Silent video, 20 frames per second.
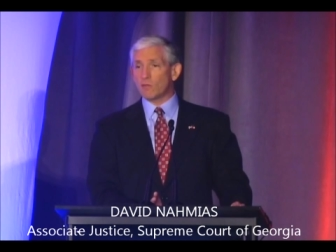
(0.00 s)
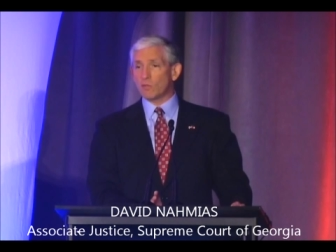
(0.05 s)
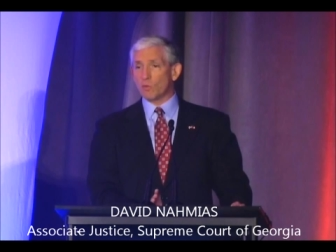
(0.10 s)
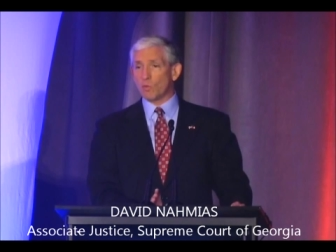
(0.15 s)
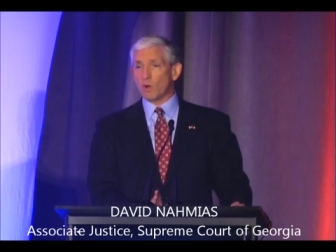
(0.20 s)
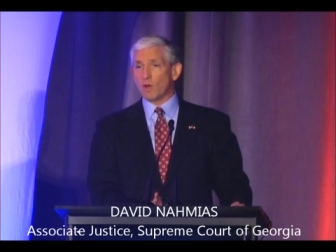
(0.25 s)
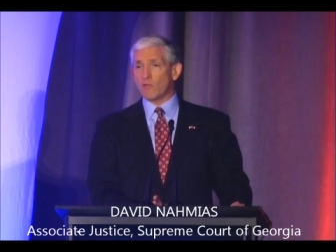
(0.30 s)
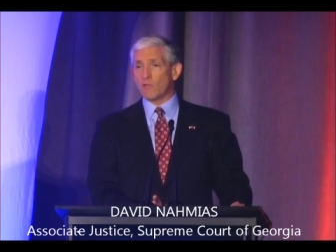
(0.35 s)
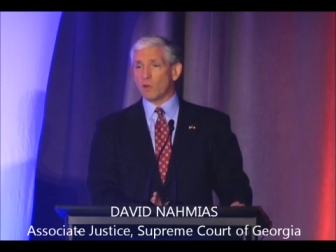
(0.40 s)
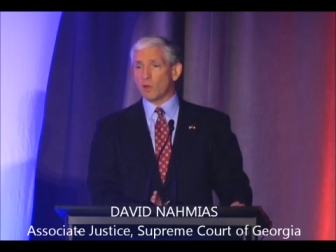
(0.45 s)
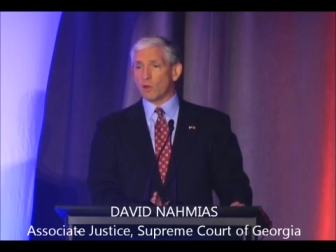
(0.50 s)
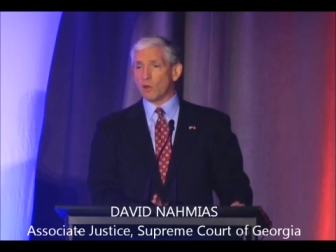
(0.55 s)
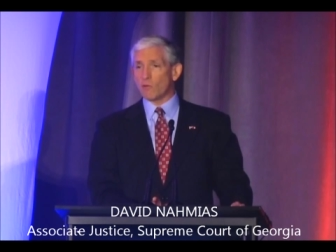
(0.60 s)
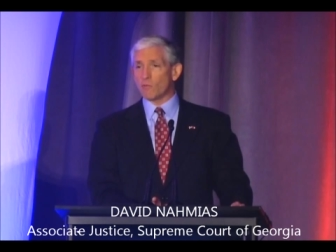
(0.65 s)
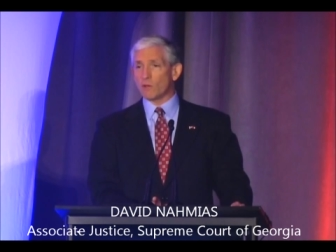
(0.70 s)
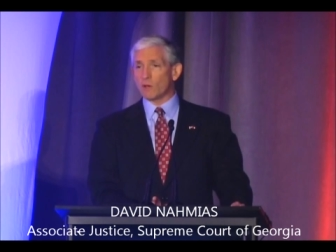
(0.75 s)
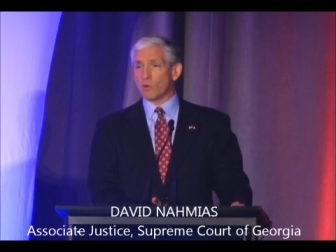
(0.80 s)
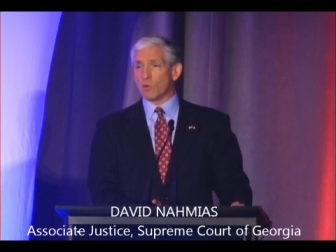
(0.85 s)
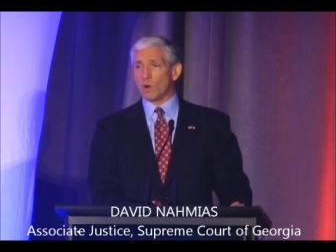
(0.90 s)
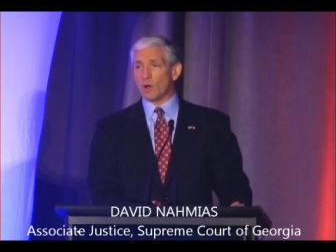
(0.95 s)
the way the law
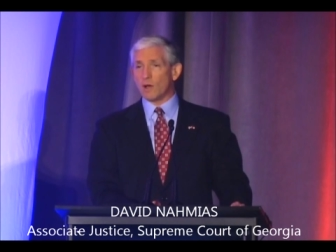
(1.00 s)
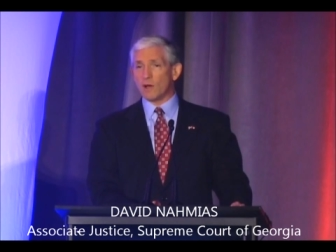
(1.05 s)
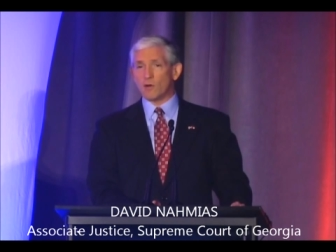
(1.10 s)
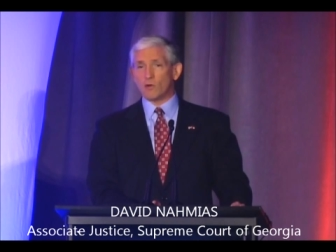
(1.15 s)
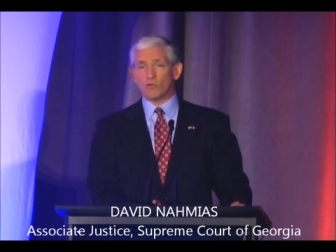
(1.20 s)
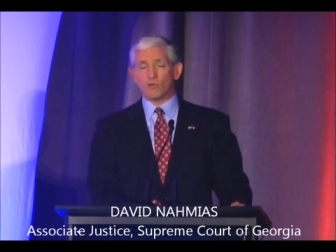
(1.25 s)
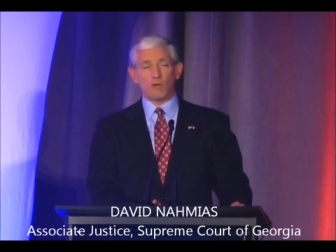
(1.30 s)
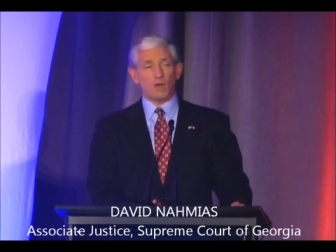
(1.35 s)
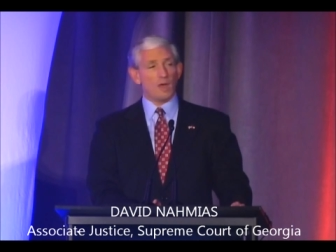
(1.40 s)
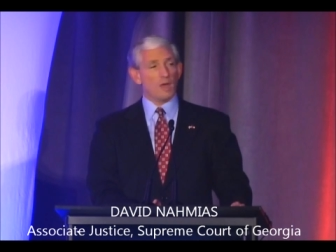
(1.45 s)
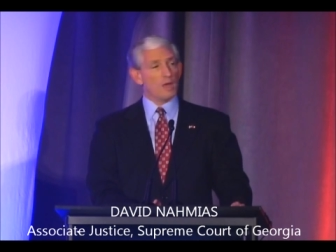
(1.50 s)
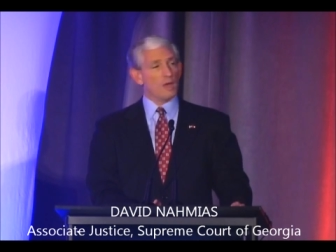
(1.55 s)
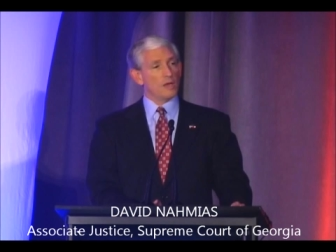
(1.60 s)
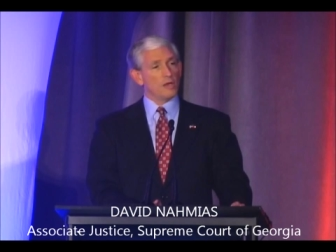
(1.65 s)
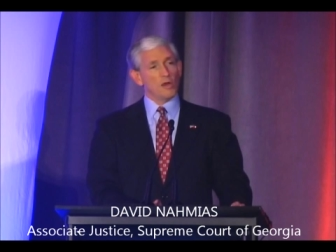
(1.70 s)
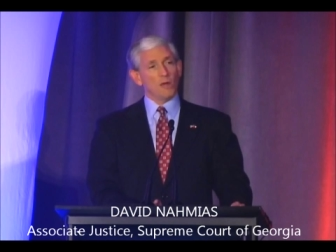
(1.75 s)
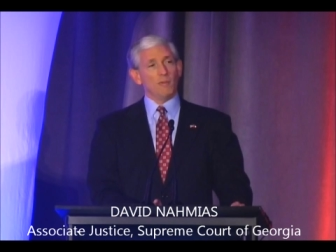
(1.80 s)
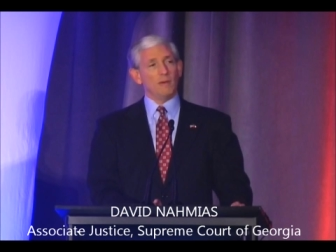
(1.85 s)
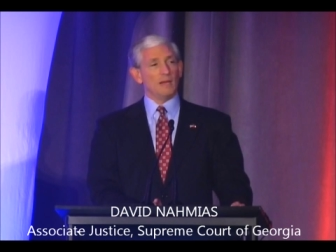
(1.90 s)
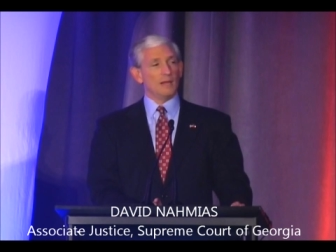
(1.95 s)
requires,
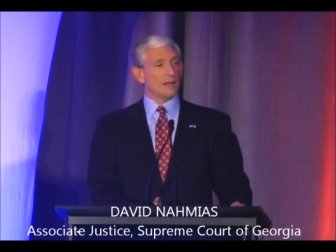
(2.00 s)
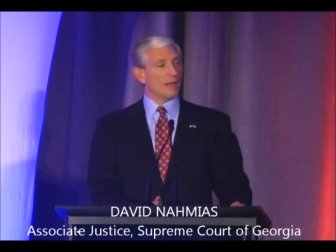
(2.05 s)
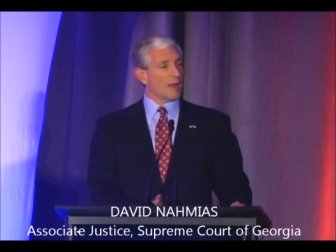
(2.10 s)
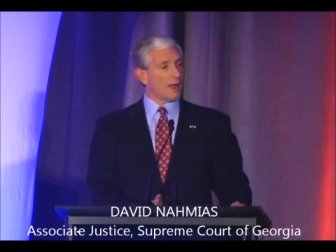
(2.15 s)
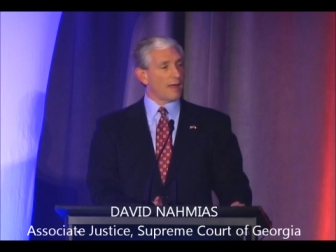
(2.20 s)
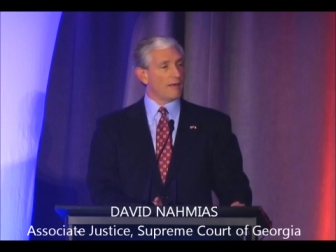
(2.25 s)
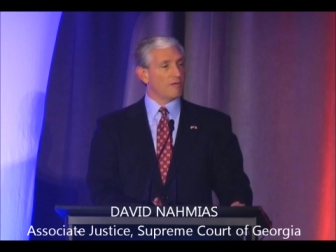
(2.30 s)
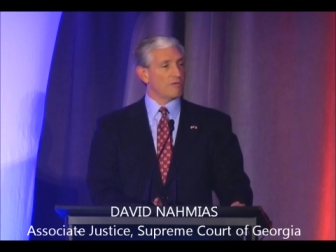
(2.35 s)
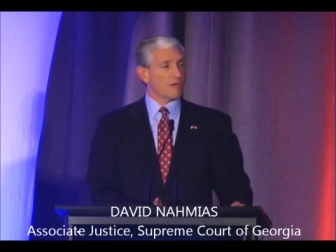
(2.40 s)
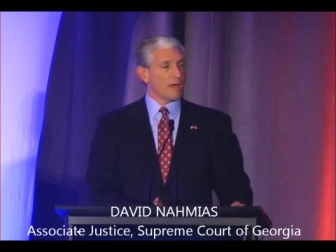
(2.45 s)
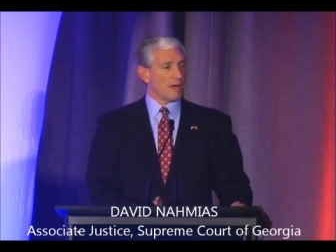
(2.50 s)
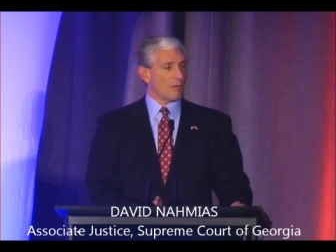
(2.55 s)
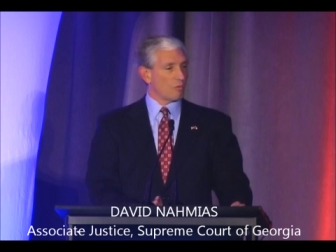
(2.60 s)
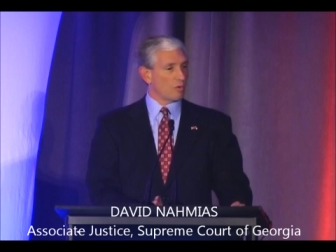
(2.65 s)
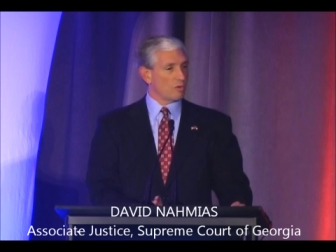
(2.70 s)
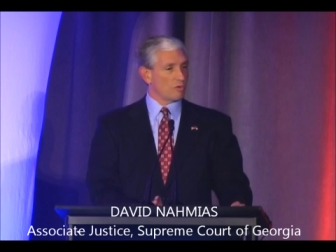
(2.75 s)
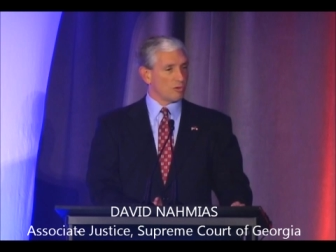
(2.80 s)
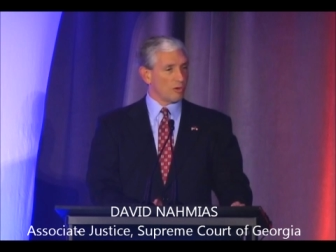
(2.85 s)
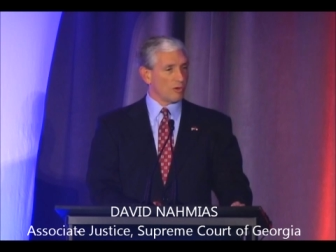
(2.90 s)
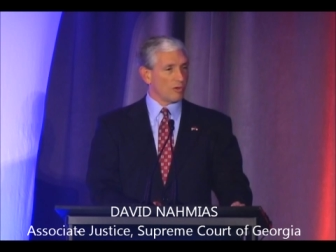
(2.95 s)
nobody likes that
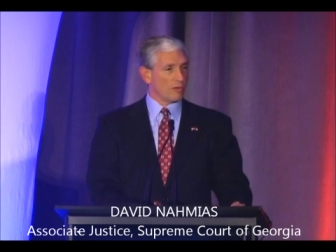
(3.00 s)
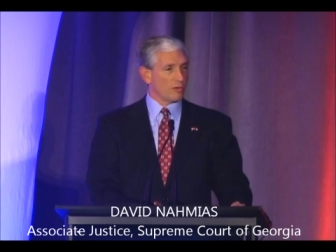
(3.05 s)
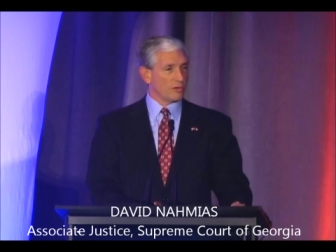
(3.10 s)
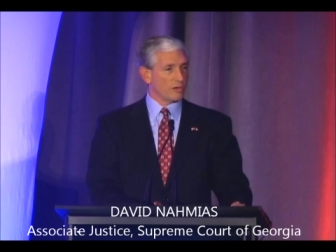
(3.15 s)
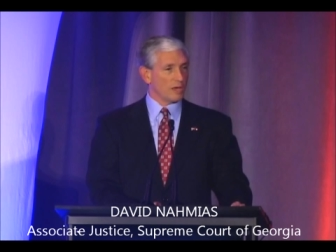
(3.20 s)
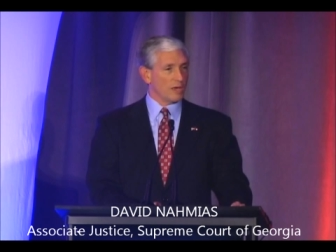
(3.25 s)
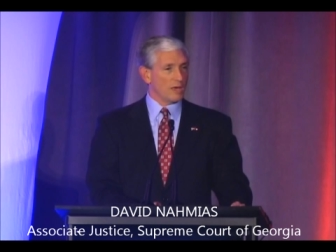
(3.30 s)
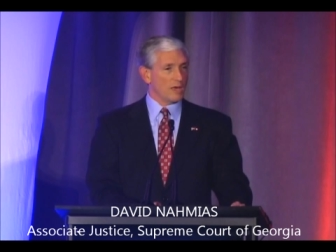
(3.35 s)
result.